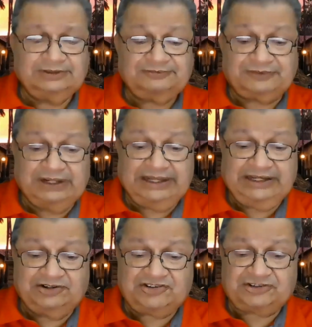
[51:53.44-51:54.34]
for
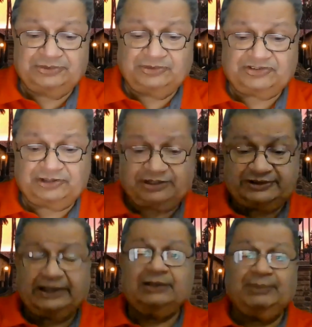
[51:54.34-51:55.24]
leaders to sort of
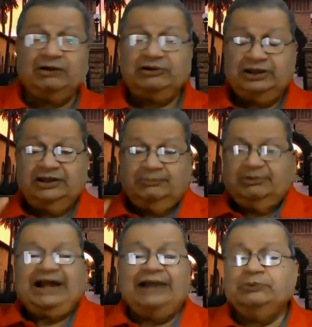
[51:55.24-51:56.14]
think about.
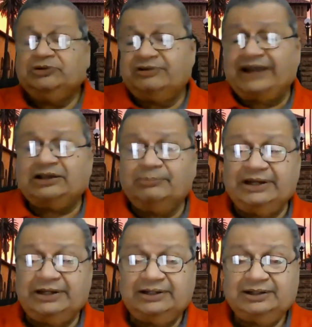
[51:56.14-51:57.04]
But I would
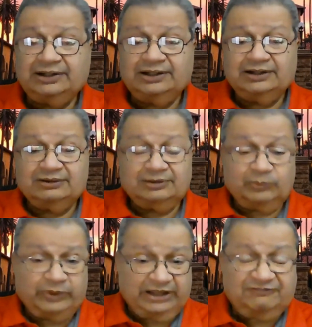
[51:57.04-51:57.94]
recommend,
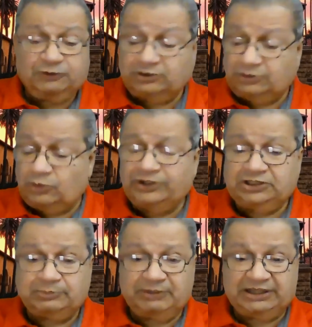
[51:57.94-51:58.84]
if you're
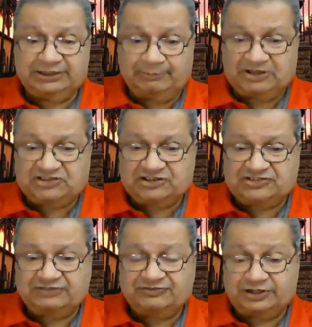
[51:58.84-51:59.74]
going to be in the
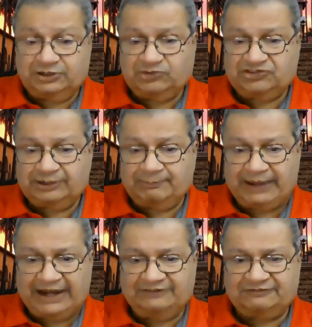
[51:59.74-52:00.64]
business of reducing
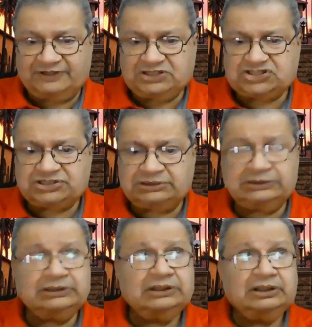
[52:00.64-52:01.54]
bad
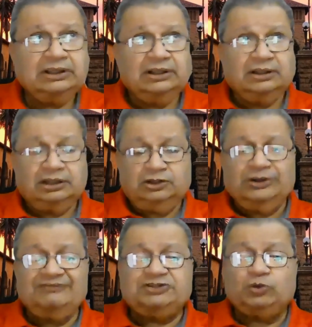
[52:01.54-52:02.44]
friction,
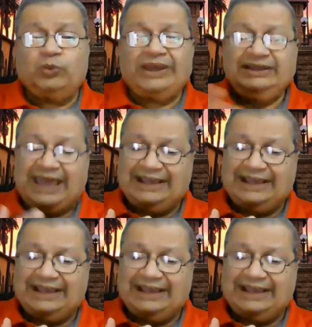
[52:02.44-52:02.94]
you have to weigh